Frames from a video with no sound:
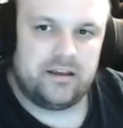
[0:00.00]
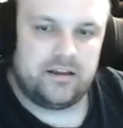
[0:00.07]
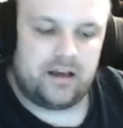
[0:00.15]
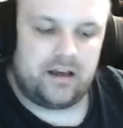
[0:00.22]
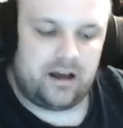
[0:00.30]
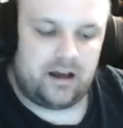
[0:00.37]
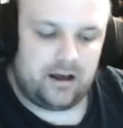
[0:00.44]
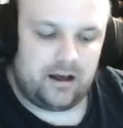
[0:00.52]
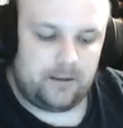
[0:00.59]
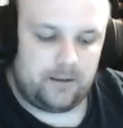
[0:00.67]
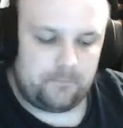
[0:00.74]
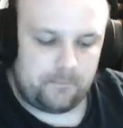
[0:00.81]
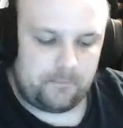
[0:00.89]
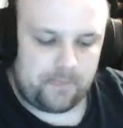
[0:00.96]

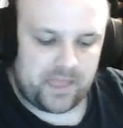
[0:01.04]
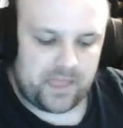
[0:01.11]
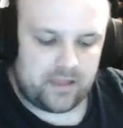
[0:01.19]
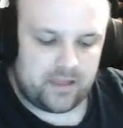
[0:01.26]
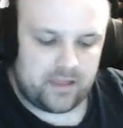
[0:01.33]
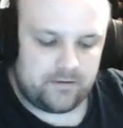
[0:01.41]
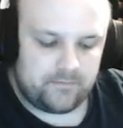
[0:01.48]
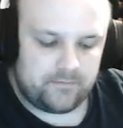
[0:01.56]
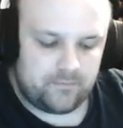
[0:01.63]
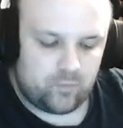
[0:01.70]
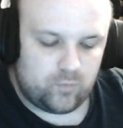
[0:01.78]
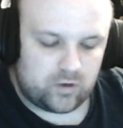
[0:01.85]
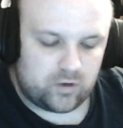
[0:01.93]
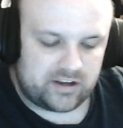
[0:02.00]

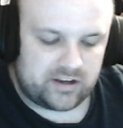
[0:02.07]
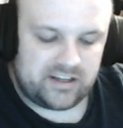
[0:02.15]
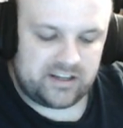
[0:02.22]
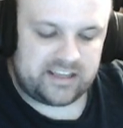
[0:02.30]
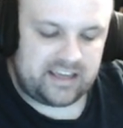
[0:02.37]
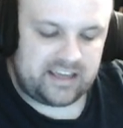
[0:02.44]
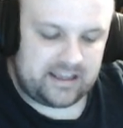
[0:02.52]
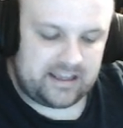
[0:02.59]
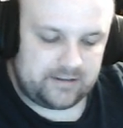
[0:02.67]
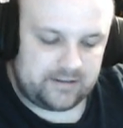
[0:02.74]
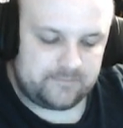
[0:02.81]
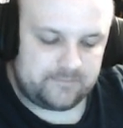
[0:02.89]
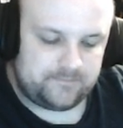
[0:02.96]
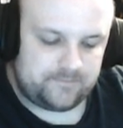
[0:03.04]
we're gonna get
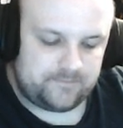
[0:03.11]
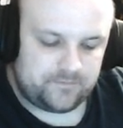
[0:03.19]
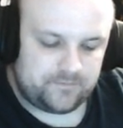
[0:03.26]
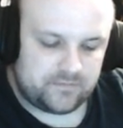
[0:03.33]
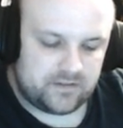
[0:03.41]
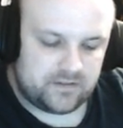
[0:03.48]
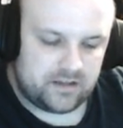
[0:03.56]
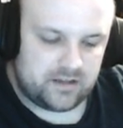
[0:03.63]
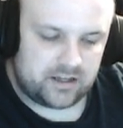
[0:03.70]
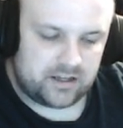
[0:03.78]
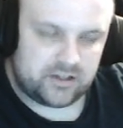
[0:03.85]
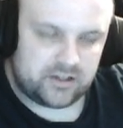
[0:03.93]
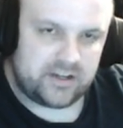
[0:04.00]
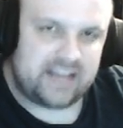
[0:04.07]
a
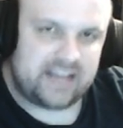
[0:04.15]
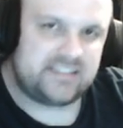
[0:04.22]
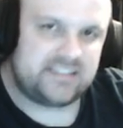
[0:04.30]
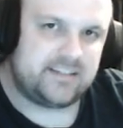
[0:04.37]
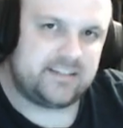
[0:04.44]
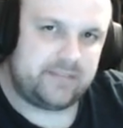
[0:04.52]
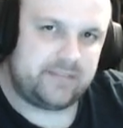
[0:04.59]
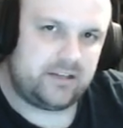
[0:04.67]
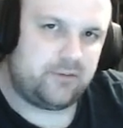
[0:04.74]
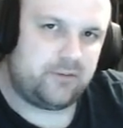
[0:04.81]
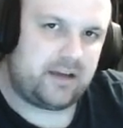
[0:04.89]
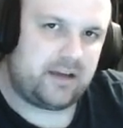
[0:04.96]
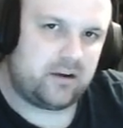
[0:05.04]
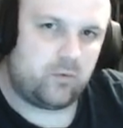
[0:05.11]
good estimate no
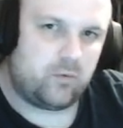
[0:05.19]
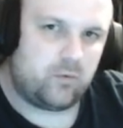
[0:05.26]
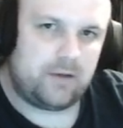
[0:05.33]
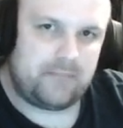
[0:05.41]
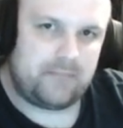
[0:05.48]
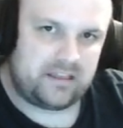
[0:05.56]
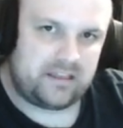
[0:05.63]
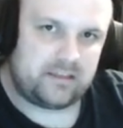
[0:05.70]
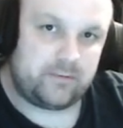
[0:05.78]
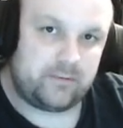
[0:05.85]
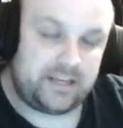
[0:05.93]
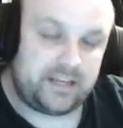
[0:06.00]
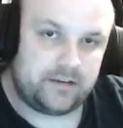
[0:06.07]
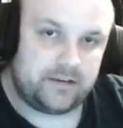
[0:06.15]
matter what method we
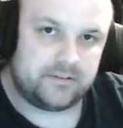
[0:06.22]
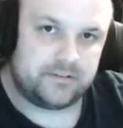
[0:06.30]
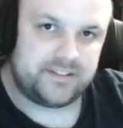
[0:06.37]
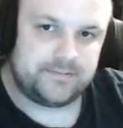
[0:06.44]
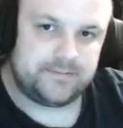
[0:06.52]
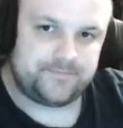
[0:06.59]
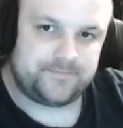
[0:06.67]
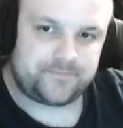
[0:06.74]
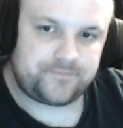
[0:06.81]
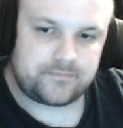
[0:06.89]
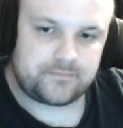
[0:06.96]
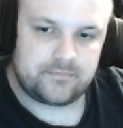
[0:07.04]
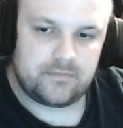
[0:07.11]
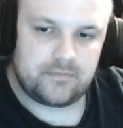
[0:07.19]
use.
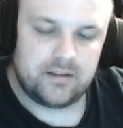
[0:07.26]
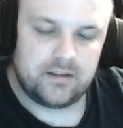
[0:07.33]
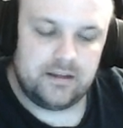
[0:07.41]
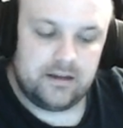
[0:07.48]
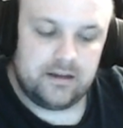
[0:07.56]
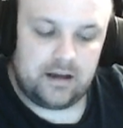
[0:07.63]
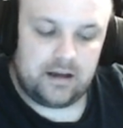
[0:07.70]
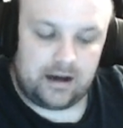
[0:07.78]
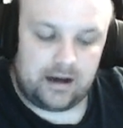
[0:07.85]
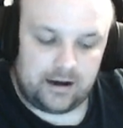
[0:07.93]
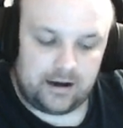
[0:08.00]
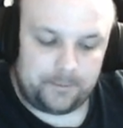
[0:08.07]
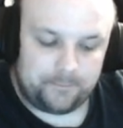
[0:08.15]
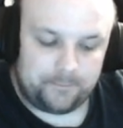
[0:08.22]

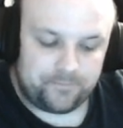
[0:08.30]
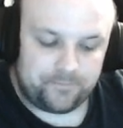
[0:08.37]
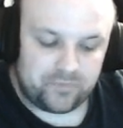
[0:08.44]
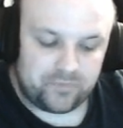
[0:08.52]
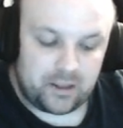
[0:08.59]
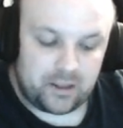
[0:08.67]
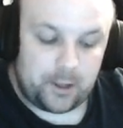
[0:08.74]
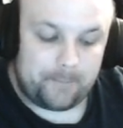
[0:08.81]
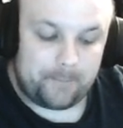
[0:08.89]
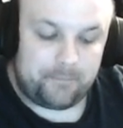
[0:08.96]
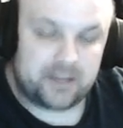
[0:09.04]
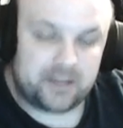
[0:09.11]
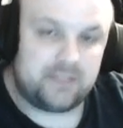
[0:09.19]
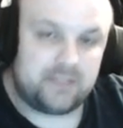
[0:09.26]

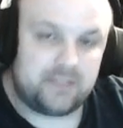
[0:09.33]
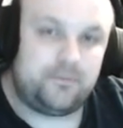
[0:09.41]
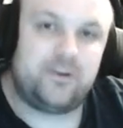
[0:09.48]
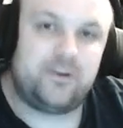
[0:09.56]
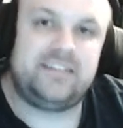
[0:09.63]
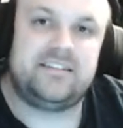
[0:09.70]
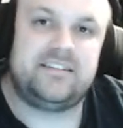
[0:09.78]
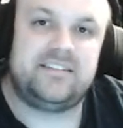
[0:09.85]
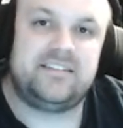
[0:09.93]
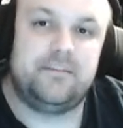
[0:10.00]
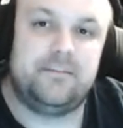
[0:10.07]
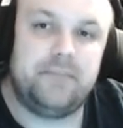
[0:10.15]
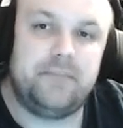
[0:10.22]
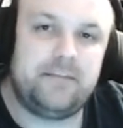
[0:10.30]
But the point is the
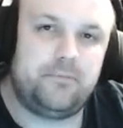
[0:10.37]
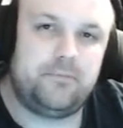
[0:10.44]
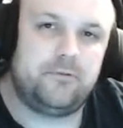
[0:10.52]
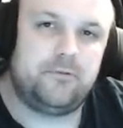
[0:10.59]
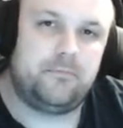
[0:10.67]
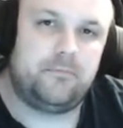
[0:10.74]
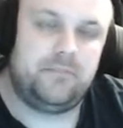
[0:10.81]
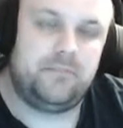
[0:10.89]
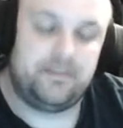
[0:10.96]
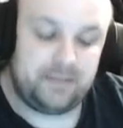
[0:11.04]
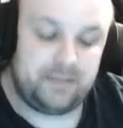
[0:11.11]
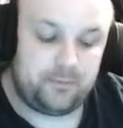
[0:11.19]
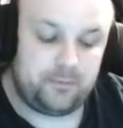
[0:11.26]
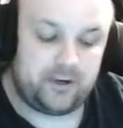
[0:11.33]

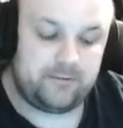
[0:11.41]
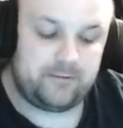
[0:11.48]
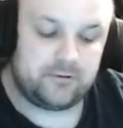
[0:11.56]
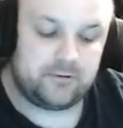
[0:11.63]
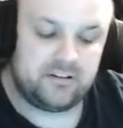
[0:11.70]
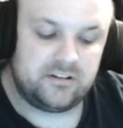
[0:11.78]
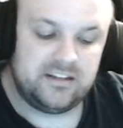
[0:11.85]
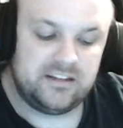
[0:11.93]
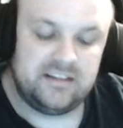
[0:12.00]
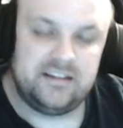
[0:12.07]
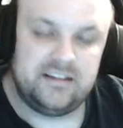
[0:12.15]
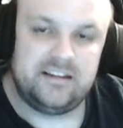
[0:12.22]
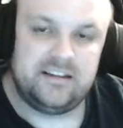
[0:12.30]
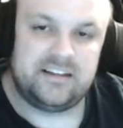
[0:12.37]
midpoint rule
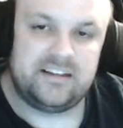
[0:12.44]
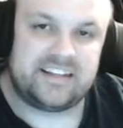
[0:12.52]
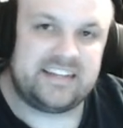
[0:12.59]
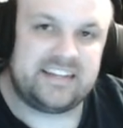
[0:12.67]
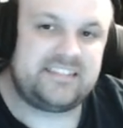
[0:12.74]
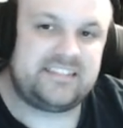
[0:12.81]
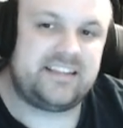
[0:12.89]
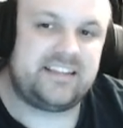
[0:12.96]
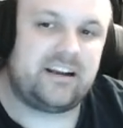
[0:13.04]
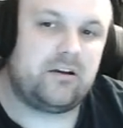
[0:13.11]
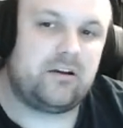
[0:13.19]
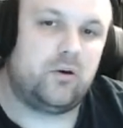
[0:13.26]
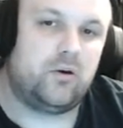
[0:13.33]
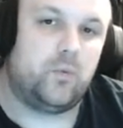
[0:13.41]
gets
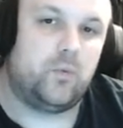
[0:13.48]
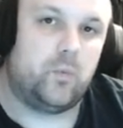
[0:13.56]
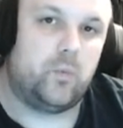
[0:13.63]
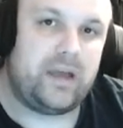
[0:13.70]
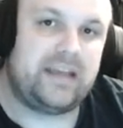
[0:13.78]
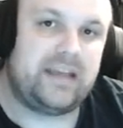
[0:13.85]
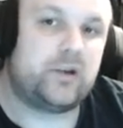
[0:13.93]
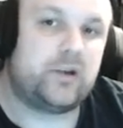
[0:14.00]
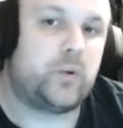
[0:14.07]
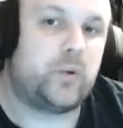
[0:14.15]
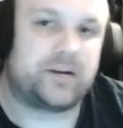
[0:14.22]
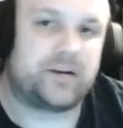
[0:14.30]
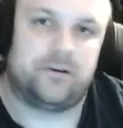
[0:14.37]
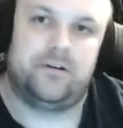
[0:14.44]
there way
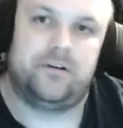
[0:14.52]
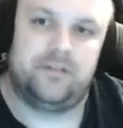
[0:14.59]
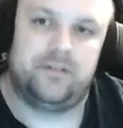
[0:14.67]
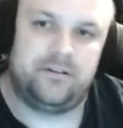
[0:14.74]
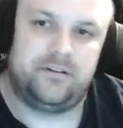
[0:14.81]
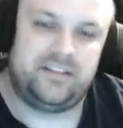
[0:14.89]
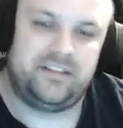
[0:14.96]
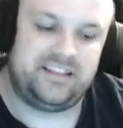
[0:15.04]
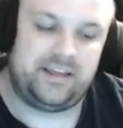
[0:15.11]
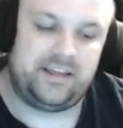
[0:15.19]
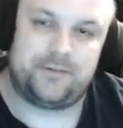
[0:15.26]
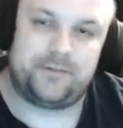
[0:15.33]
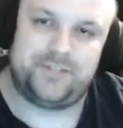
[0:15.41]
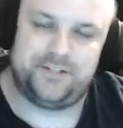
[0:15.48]
quicker than the
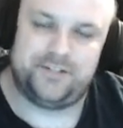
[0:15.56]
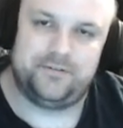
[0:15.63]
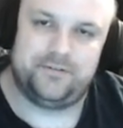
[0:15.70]
other two.